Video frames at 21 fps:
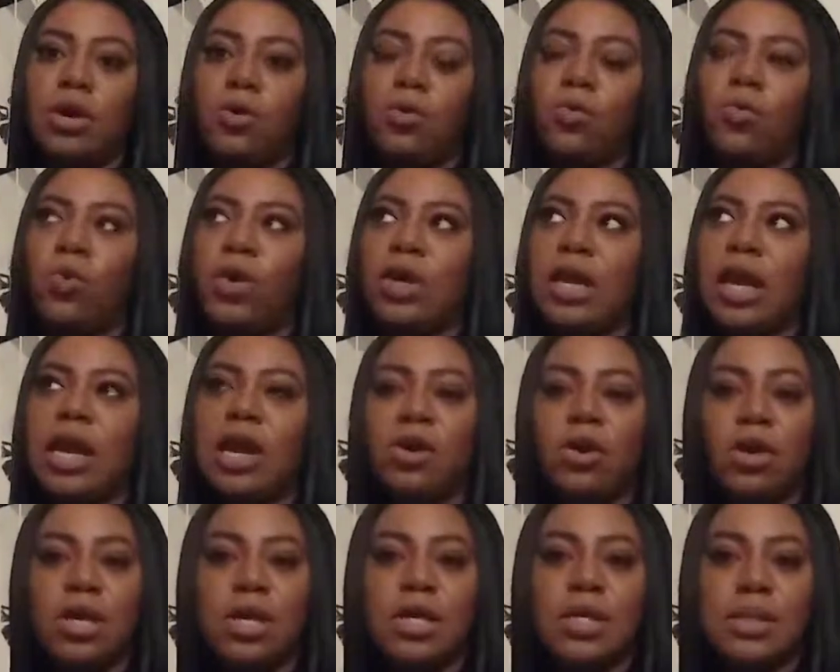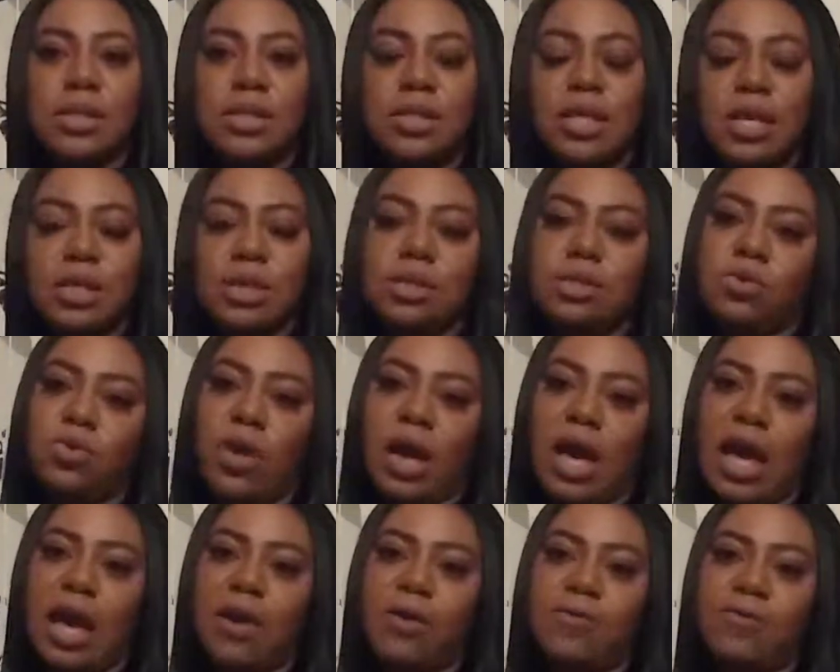what areas that they still
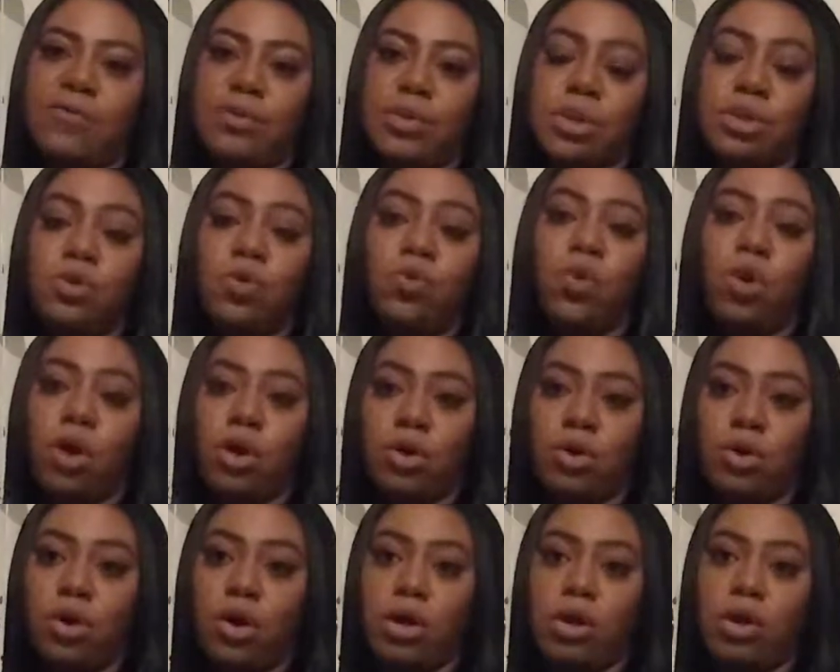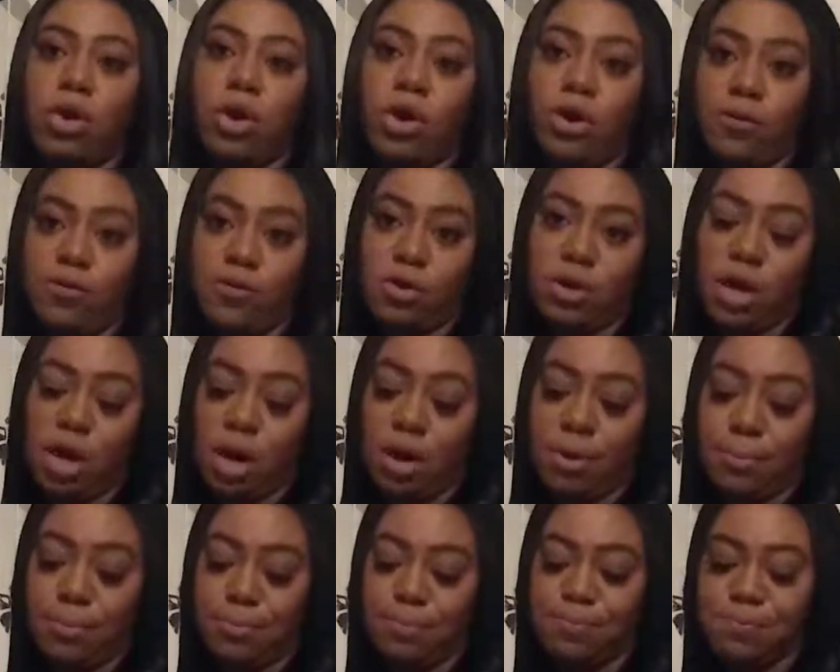have to work on or
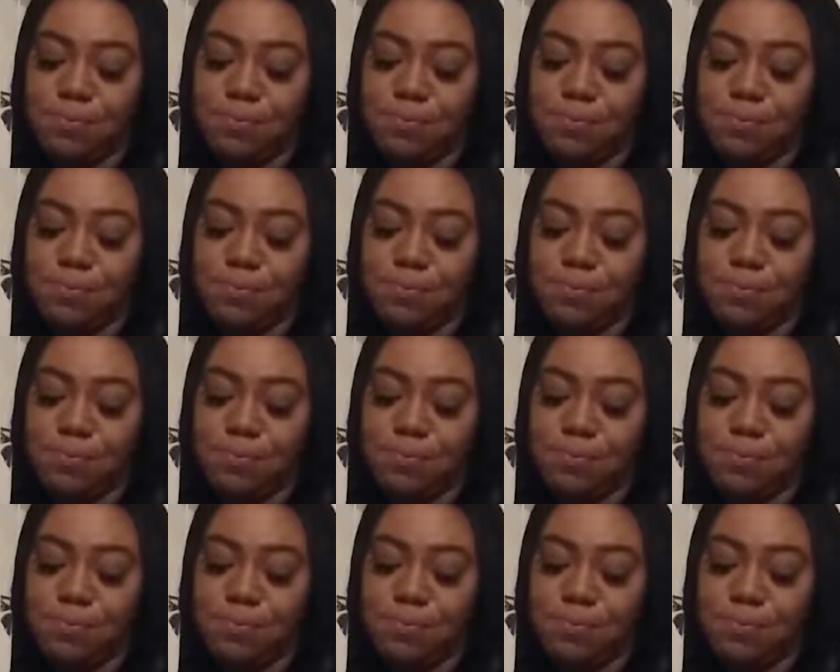overcome.